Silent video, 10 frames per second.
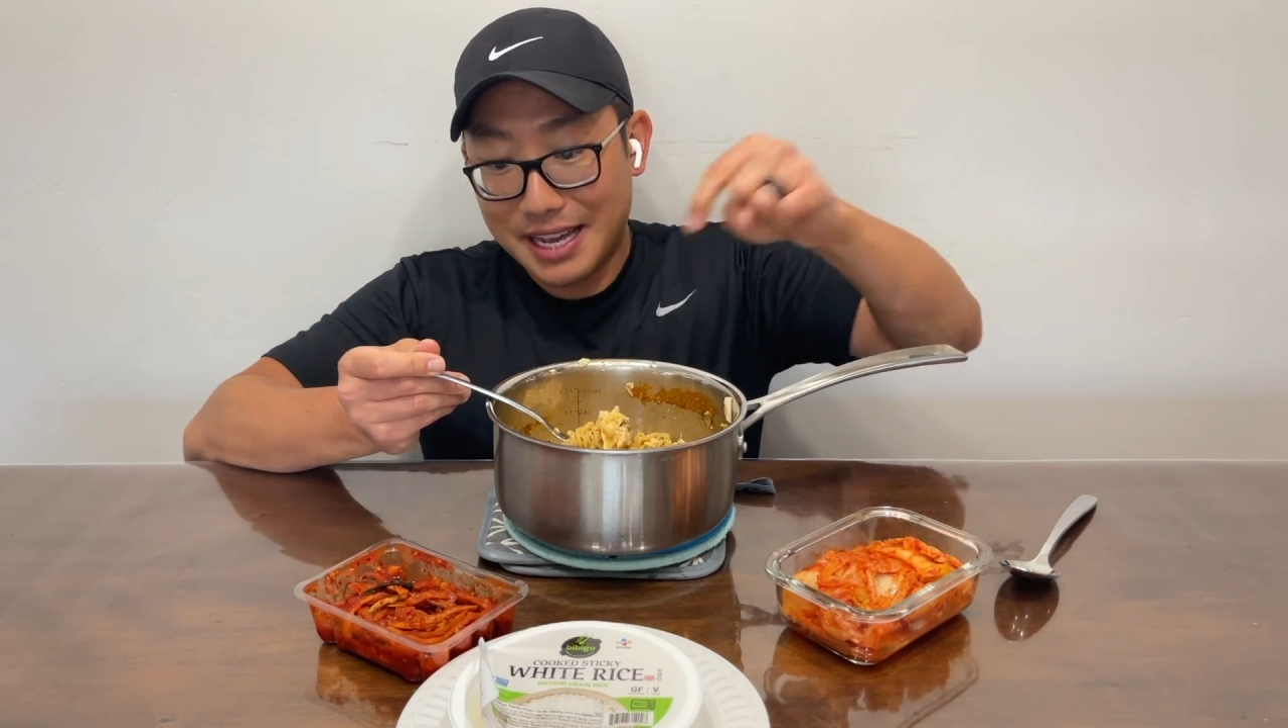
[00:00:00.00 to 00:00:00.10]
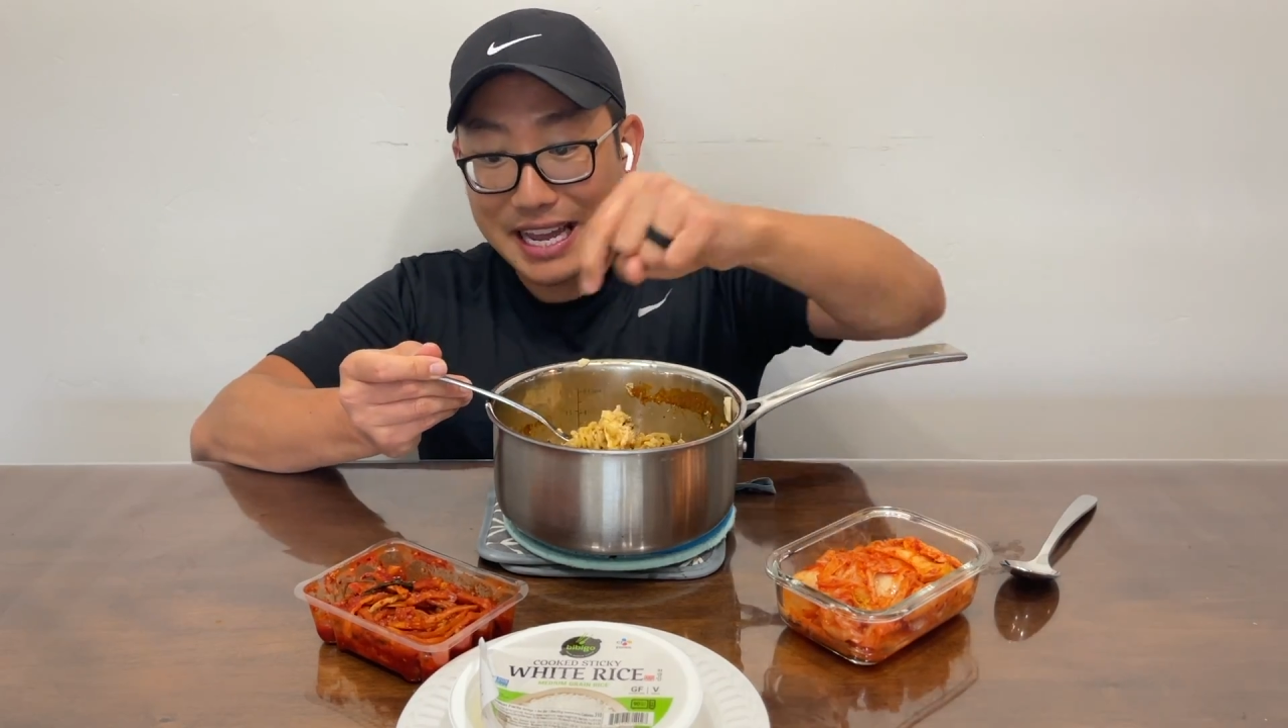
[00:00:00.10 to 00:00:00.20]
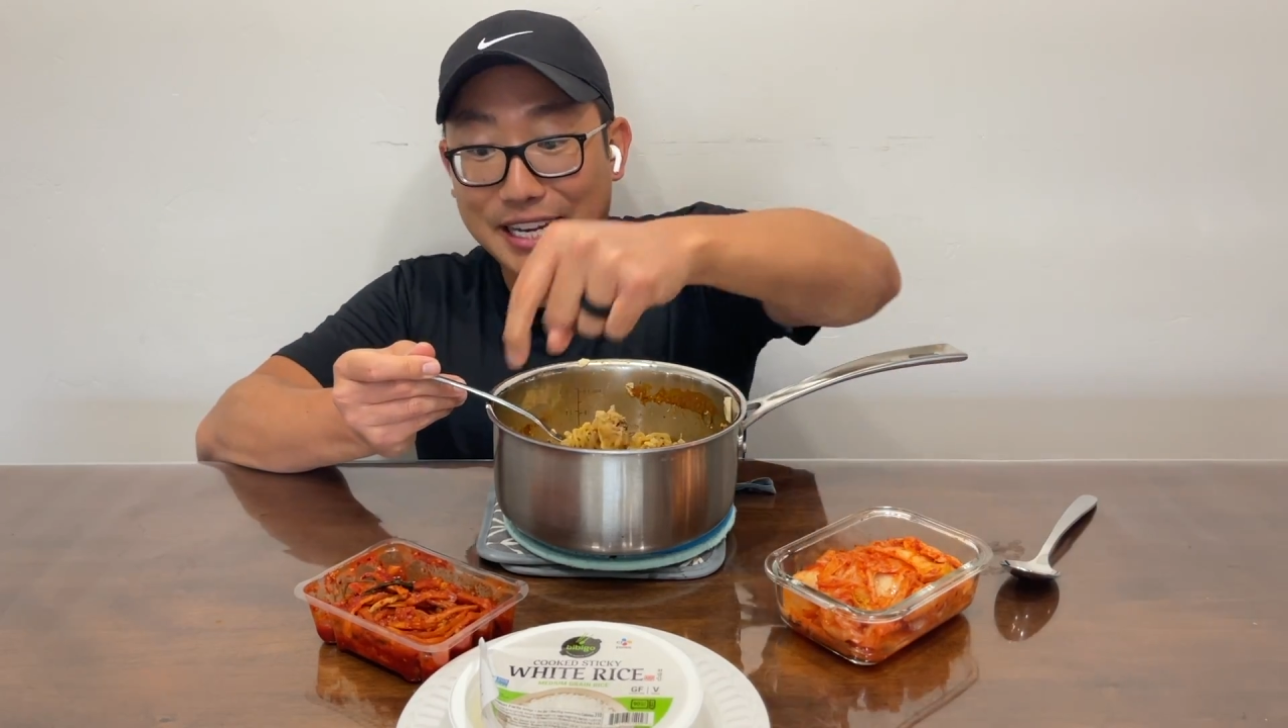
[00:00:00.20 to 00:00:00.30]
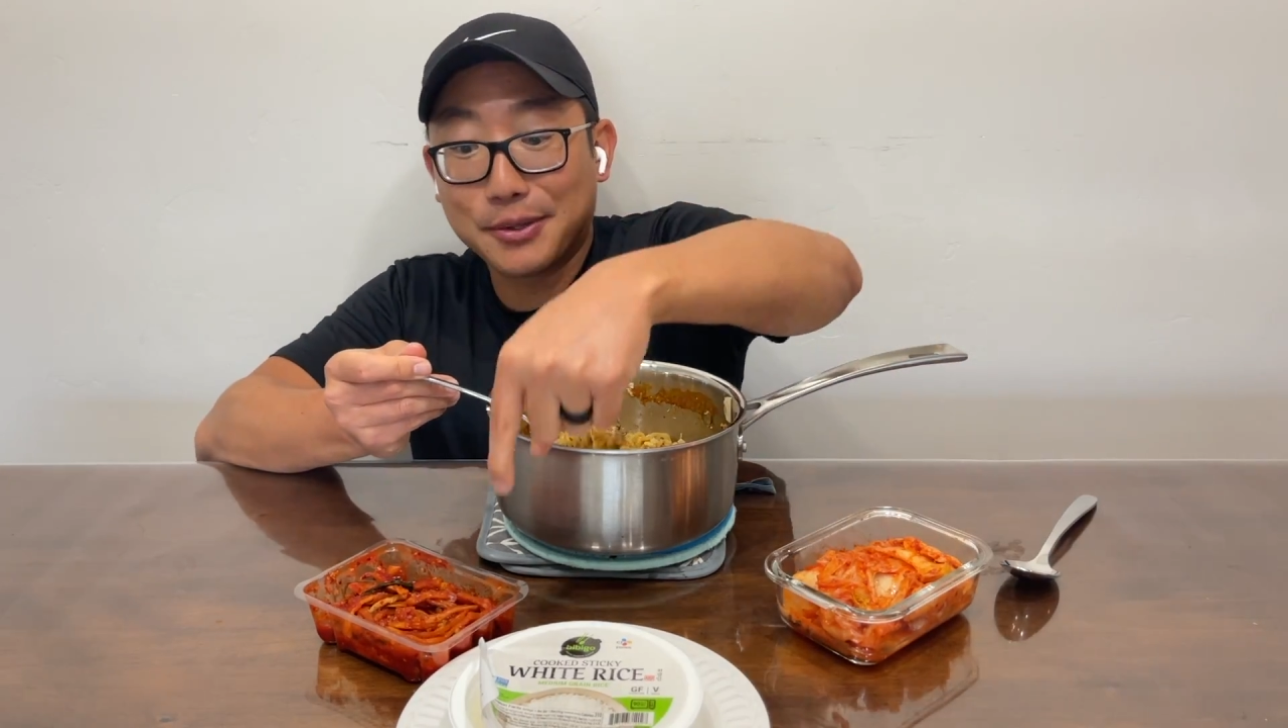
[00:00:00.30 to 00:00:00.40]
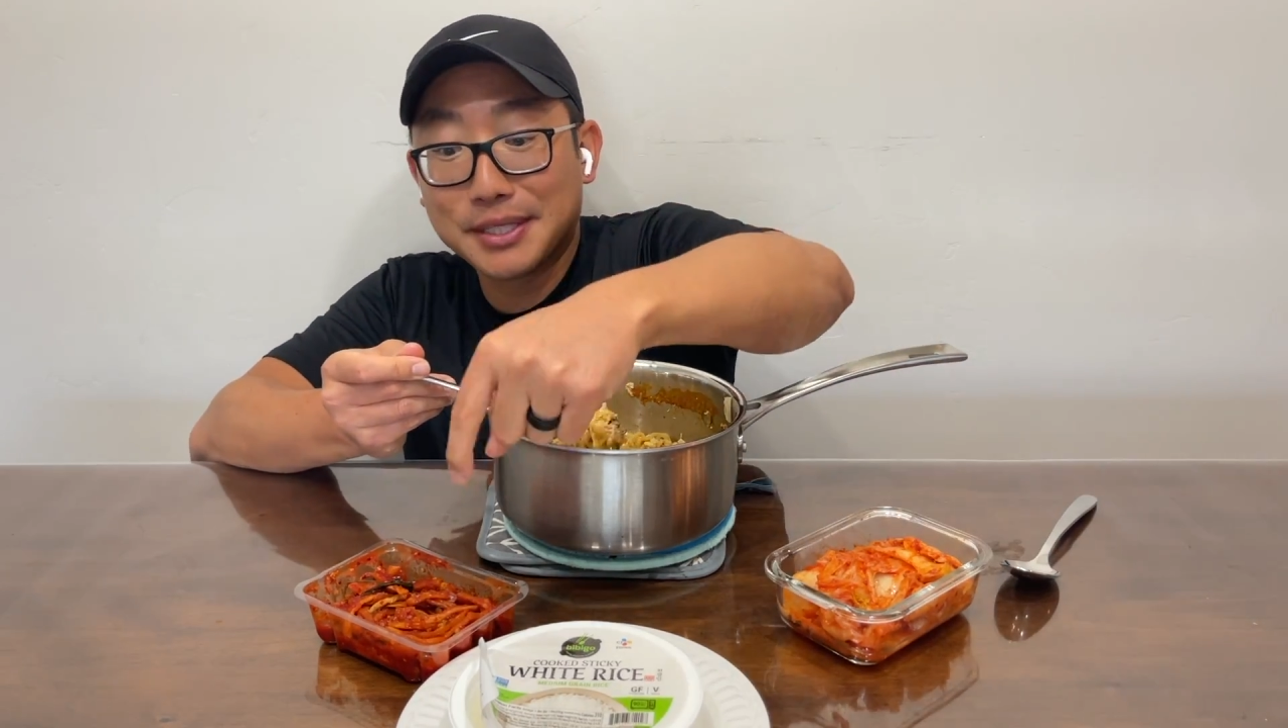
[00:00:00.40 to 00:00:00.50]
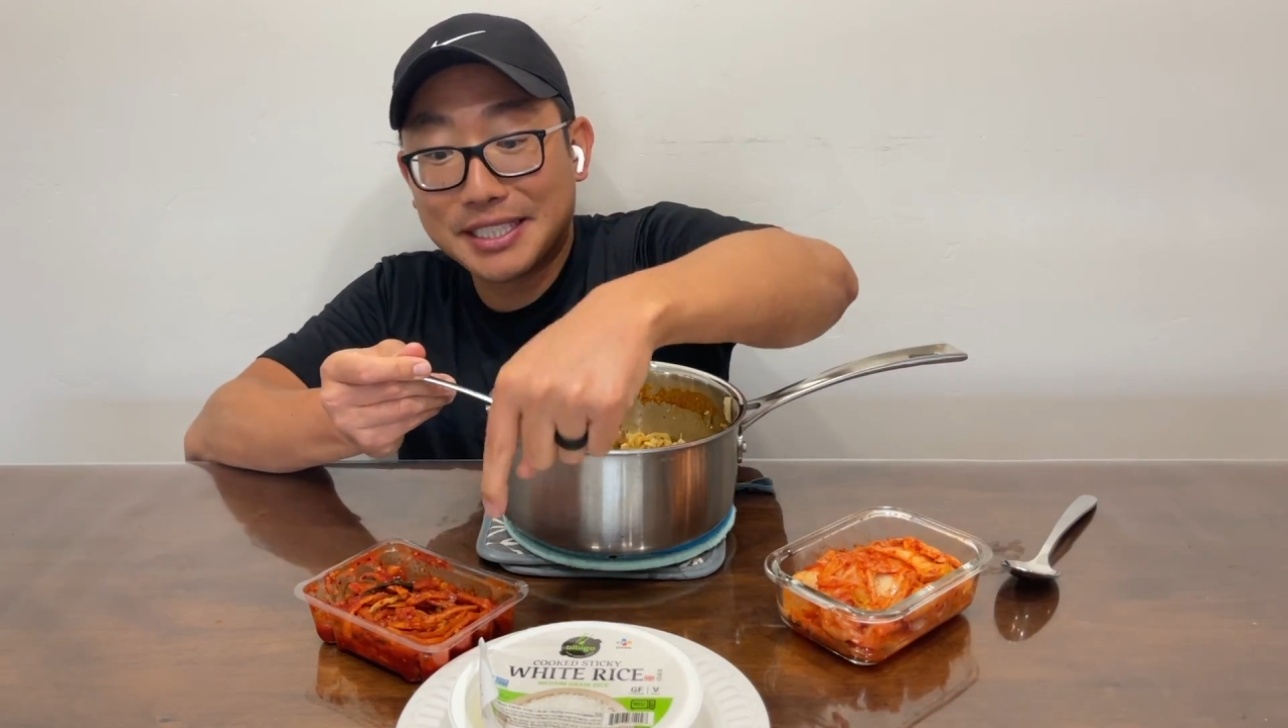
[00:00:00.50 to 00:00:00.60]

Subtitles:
anyone's